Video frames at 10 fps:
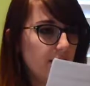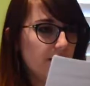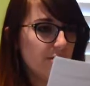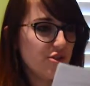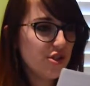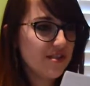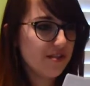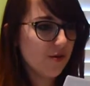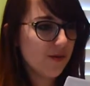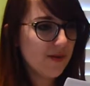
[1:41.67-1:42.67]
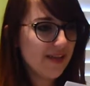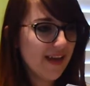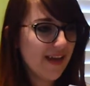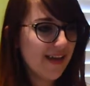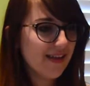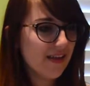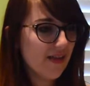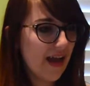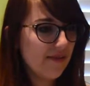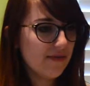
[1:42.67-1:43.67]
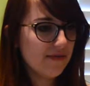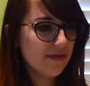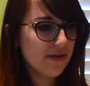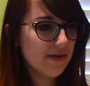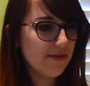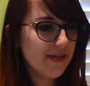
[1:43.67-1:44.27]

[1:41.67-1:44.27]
It was just a normal day in the life of the 2